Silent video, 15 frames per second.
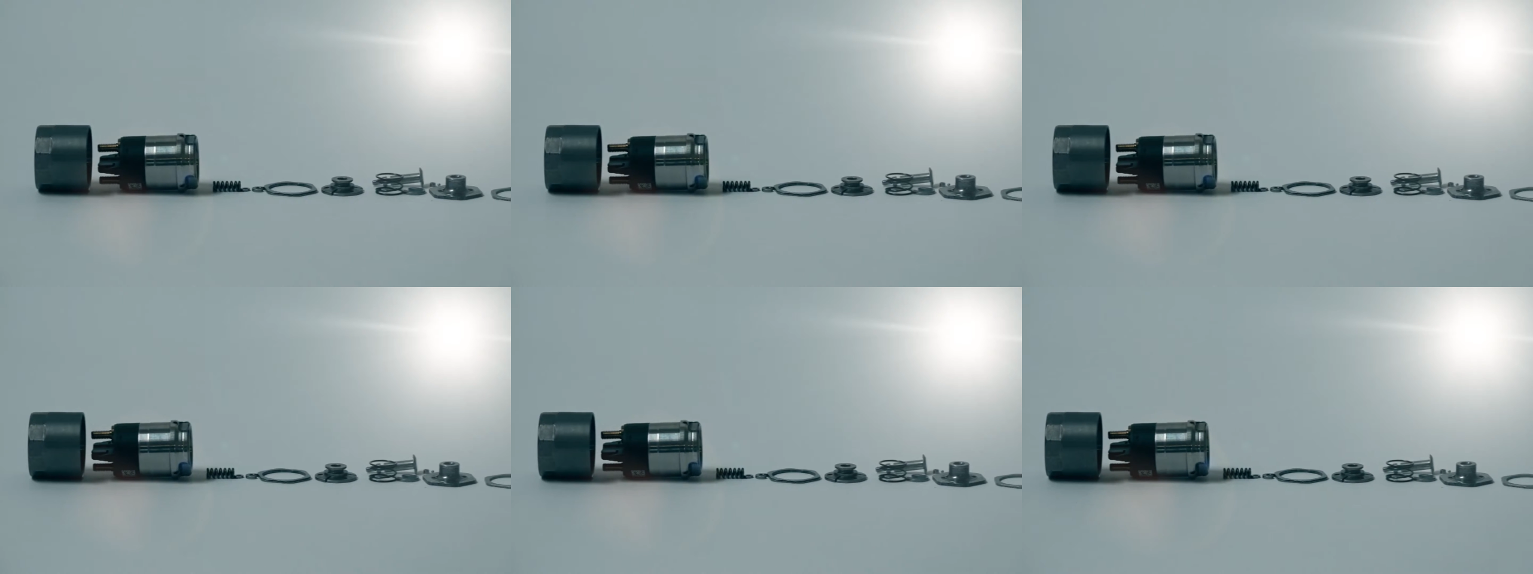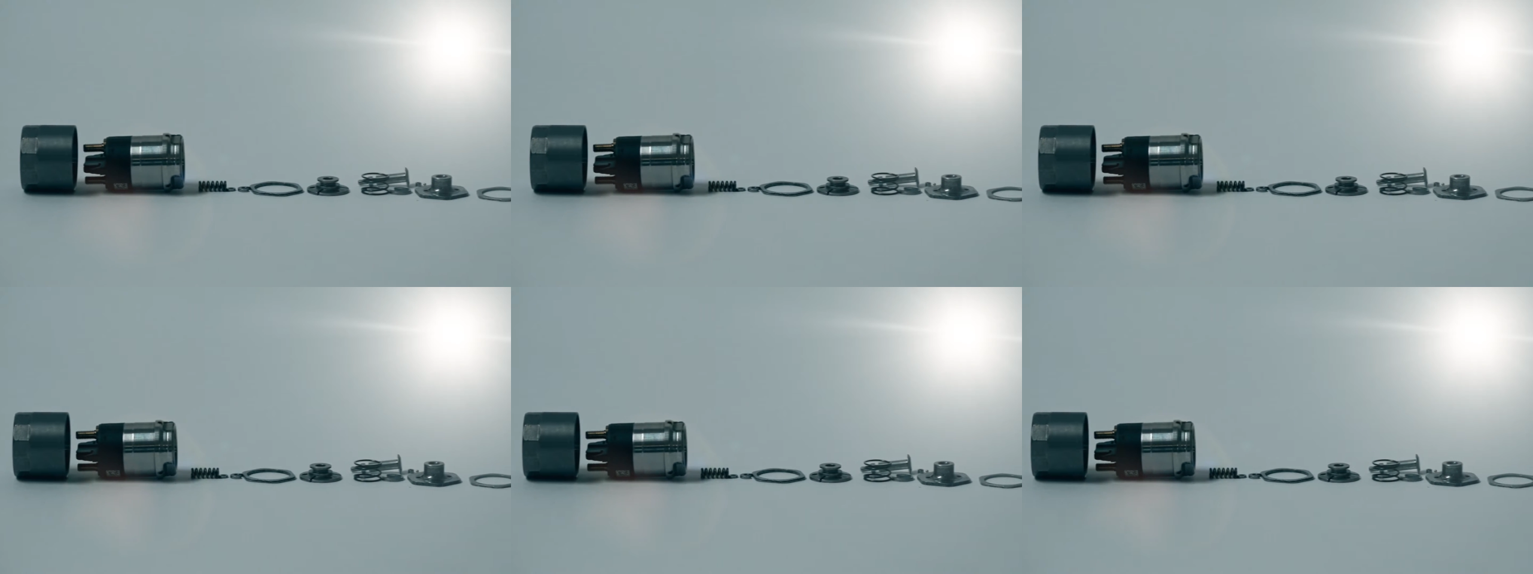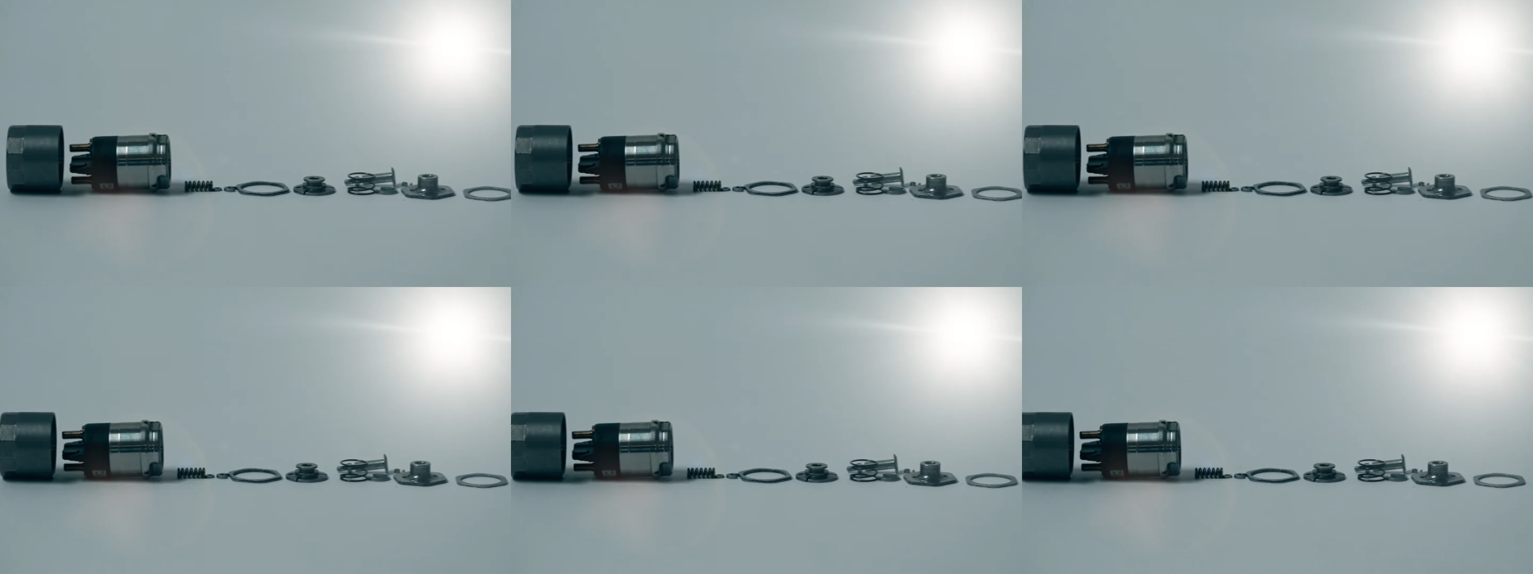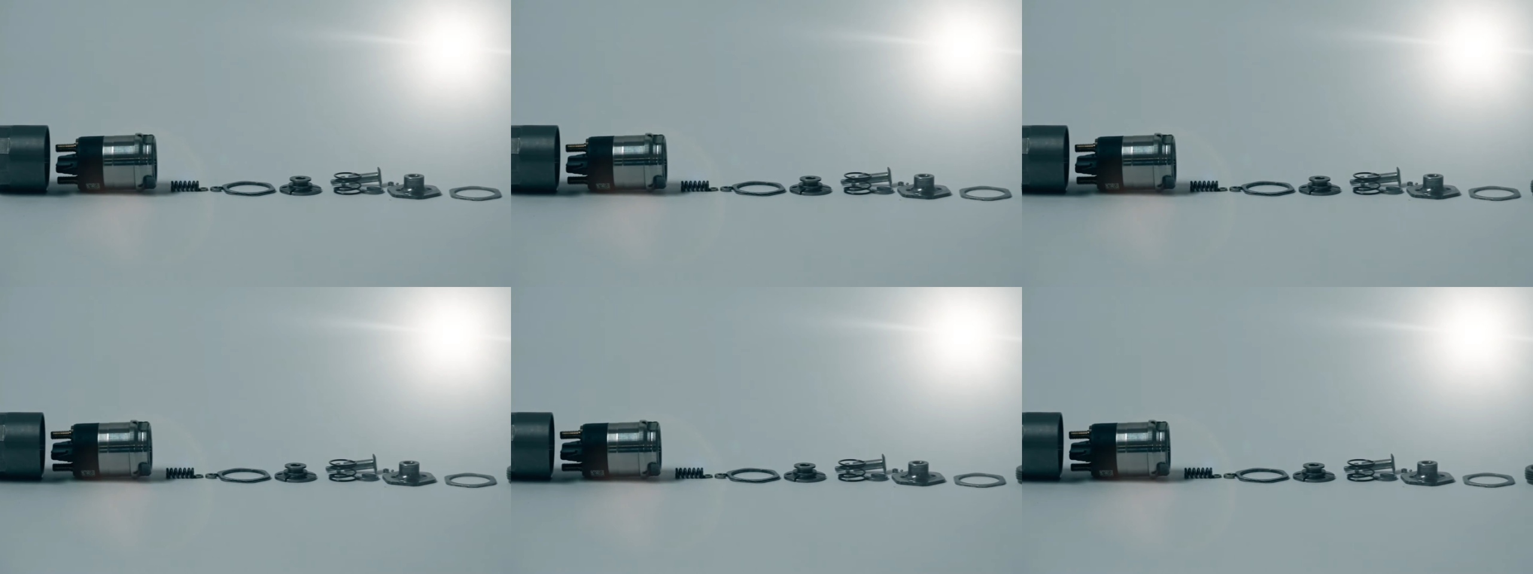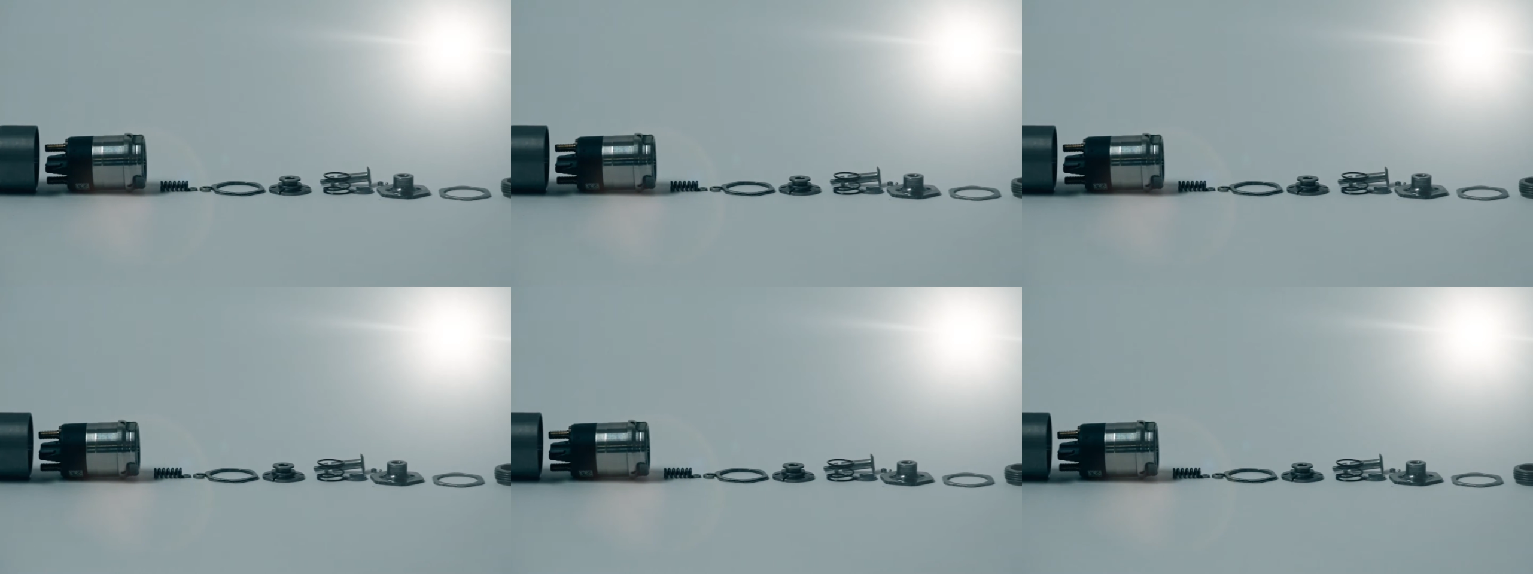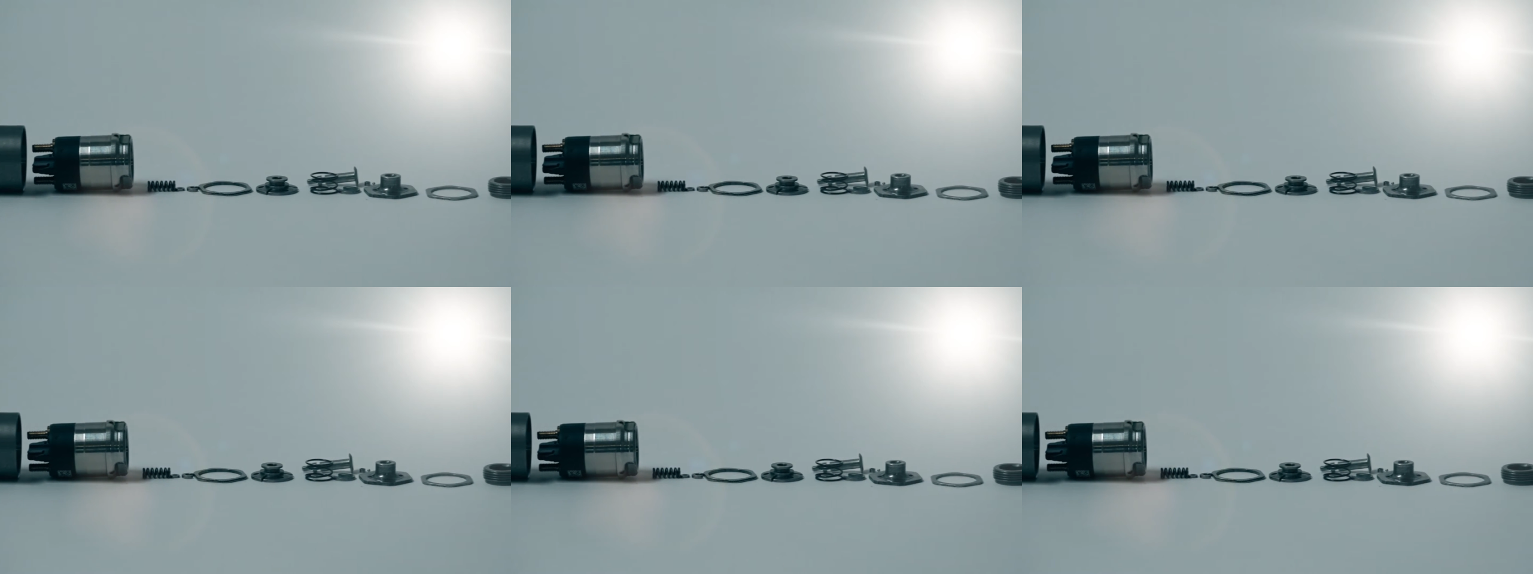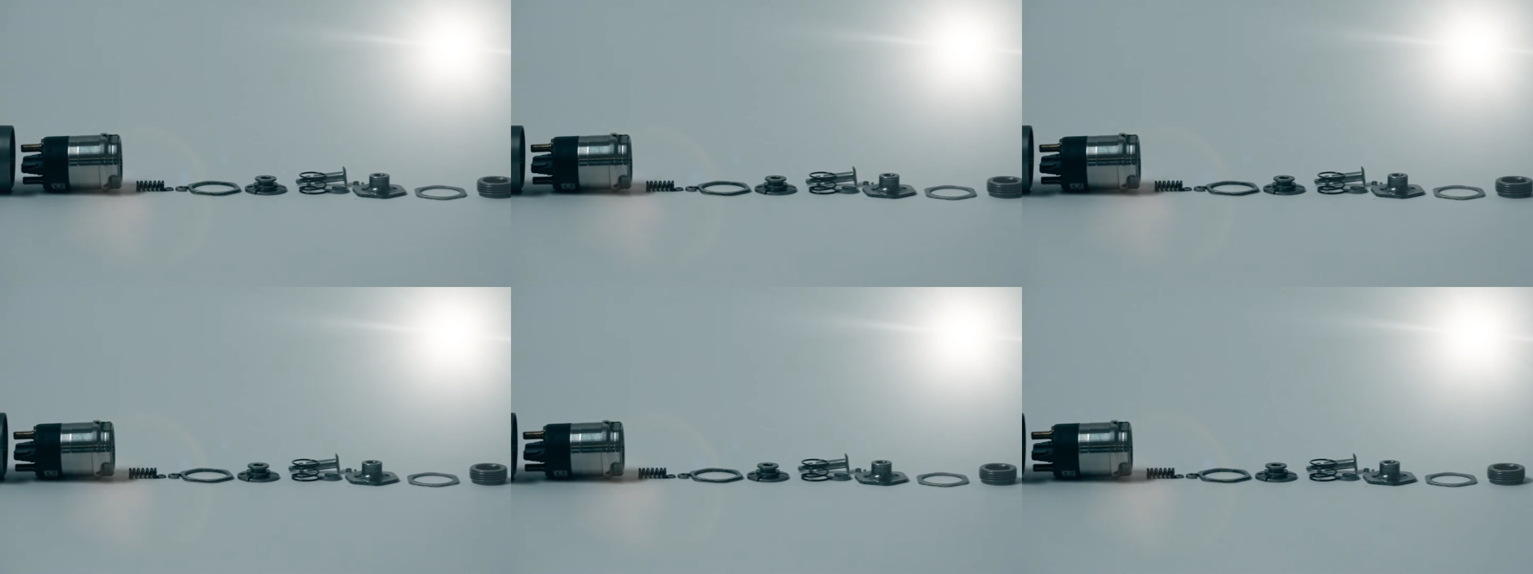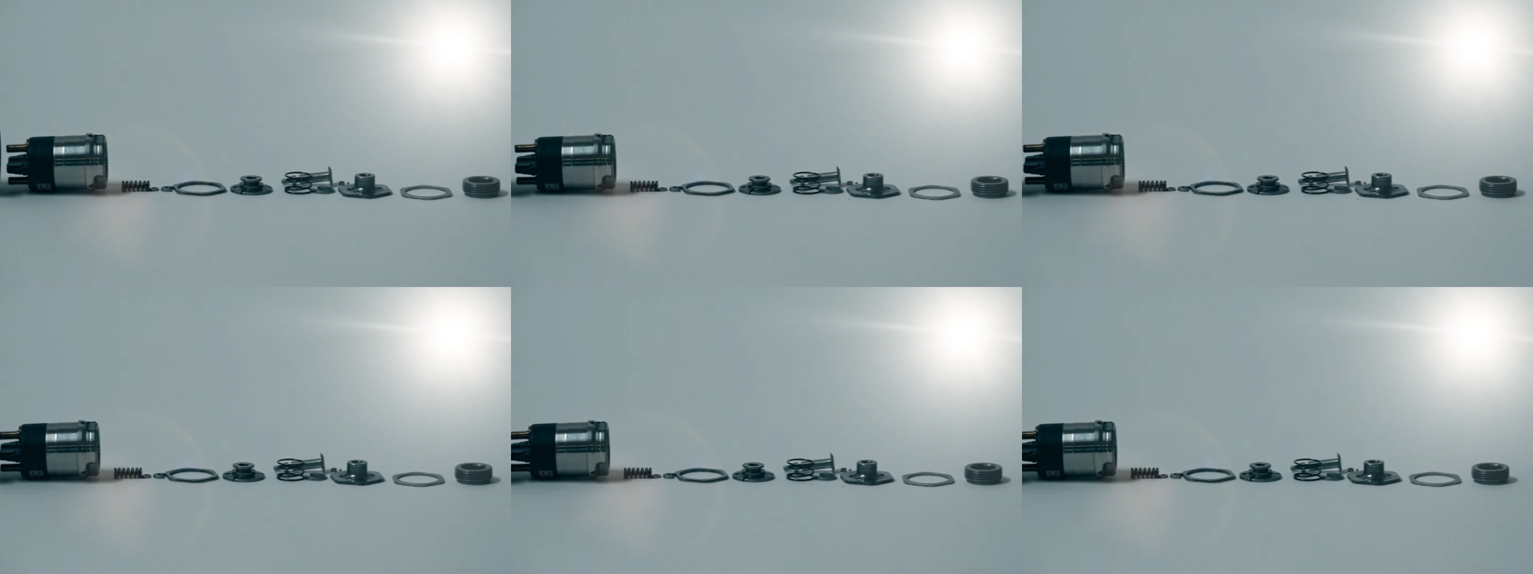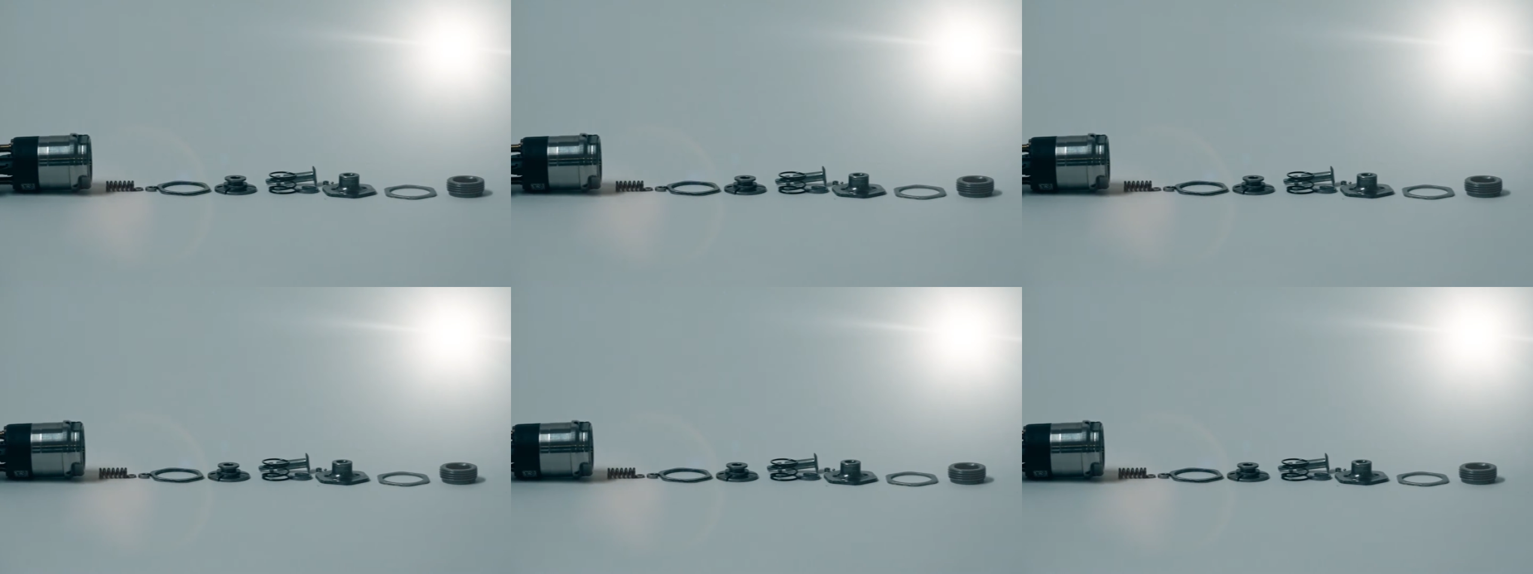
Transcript: No face is visible, so there are no lips to read.